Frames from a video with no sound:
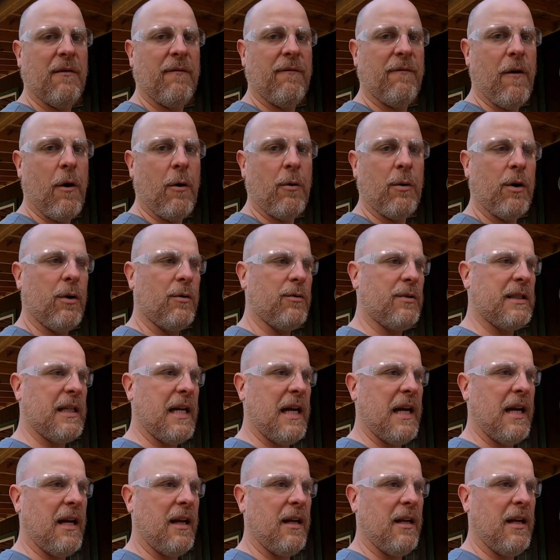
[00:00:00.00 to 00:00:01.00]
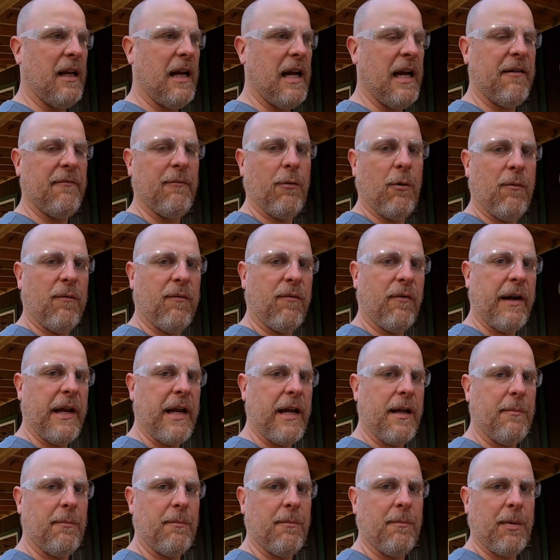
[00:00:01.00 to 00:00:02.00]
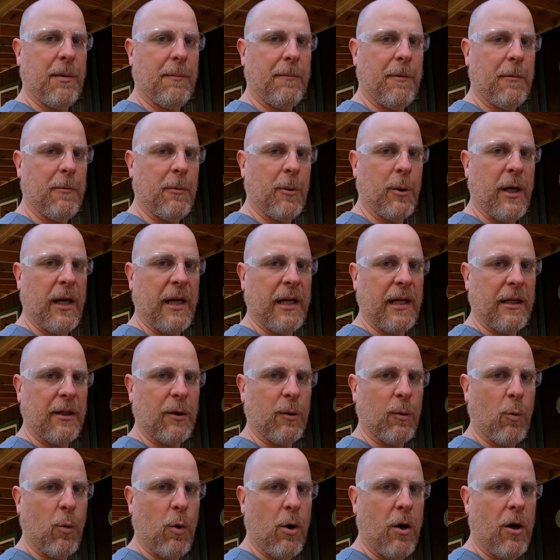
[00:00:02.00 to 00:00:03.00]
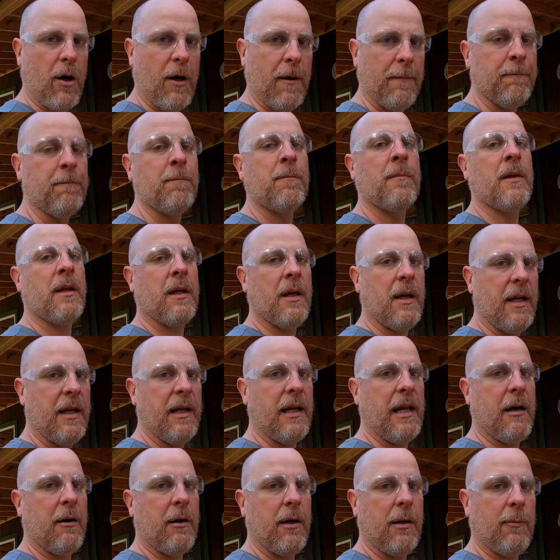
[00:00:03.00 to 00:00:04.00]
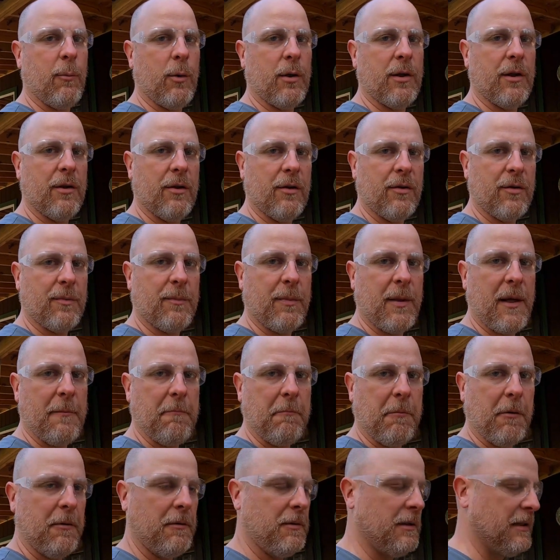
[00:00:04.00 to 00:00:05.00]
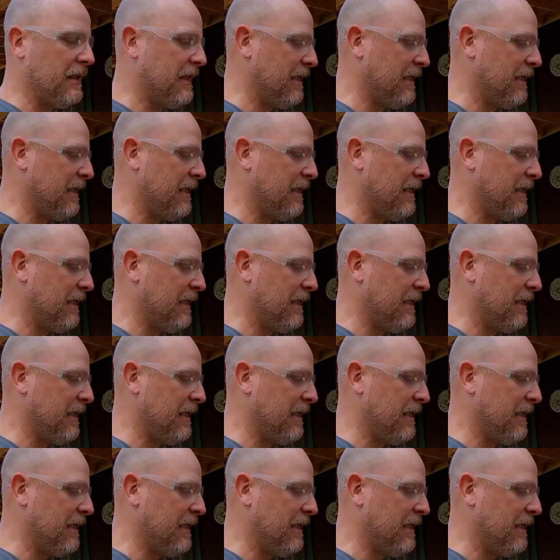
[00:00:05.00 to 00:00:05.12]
photos that have no frame but people hang on the wall, and now I'm one of those people.